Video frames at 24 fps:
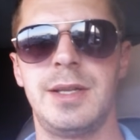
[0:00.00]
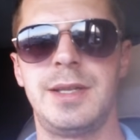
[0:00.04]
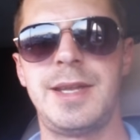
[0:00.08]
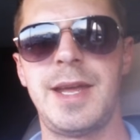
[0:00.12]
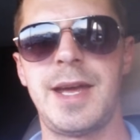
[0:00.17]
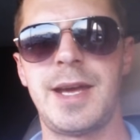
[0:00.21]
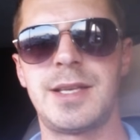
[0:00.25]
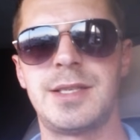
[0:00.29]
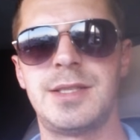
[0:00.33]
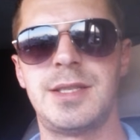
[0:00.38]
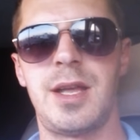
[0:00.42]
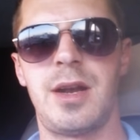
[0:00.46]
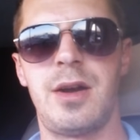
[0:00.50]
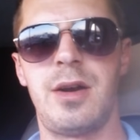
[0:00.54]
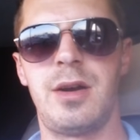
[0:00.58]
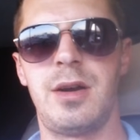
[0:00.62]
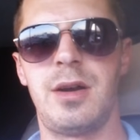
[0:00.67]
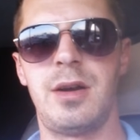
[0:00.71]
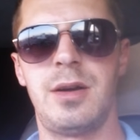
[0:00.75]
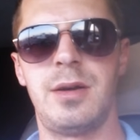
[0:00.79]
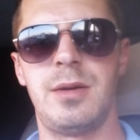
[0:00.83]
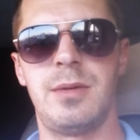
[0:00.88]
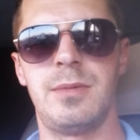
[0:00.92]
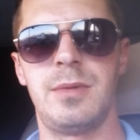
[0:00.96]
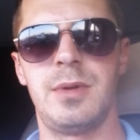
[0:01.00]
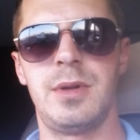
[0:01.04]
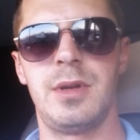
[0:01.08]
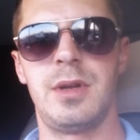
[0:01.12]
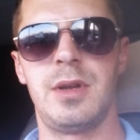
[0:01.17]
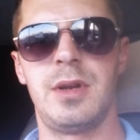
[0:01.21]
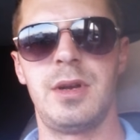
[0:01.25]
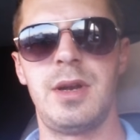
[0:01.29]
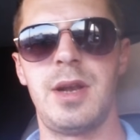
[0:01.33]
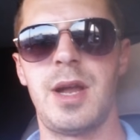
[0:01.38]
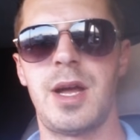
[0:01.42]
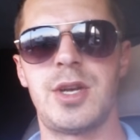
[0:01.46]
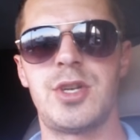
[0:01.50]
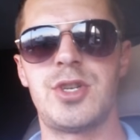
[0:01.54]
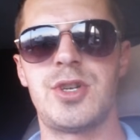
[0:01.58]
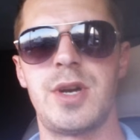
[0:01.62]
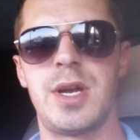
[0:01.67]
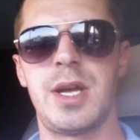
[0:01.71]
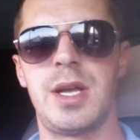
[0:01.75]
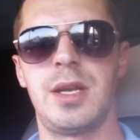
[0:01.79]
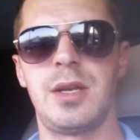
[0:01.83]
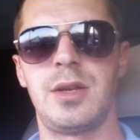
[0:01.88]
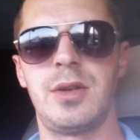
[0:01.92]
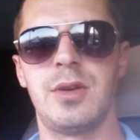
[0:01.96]
techs that are not
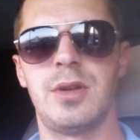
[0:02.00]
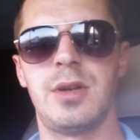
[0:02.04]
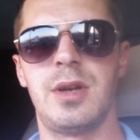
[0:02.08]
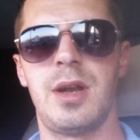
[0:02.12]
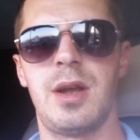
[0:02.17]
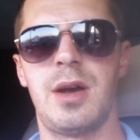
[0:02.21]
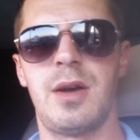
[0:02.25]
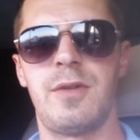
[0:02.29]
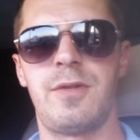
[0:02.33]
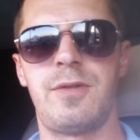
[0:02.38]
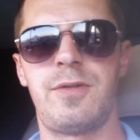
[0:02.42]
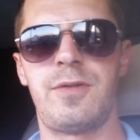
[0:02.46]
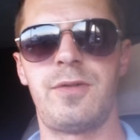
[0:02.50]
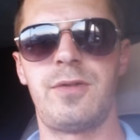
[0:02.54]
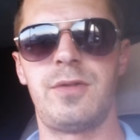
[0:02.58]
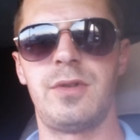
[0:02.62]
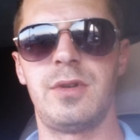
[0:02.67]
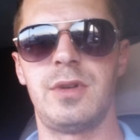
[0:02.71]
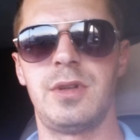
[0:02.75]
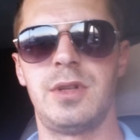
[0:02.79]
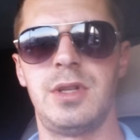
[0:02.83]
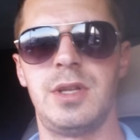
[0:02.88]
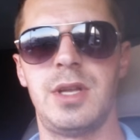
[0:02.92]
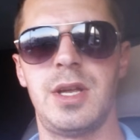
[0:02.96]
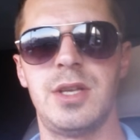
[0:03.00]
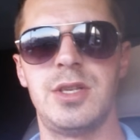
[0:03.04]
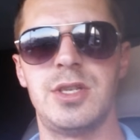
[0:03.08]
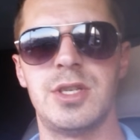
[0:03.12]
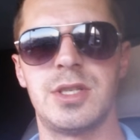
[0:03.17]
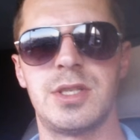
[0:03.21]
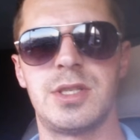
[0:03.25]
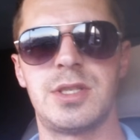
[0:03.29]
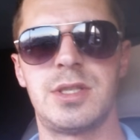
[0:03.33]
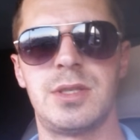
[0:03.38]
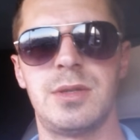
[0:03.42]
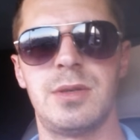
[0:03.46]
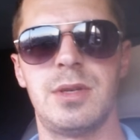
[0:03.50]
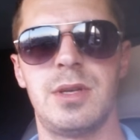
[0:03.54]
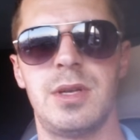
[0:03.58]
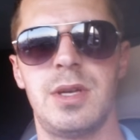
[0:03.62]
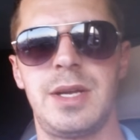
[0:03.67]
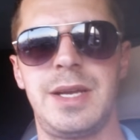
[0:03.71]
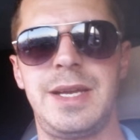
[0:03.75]
trained good enough, they just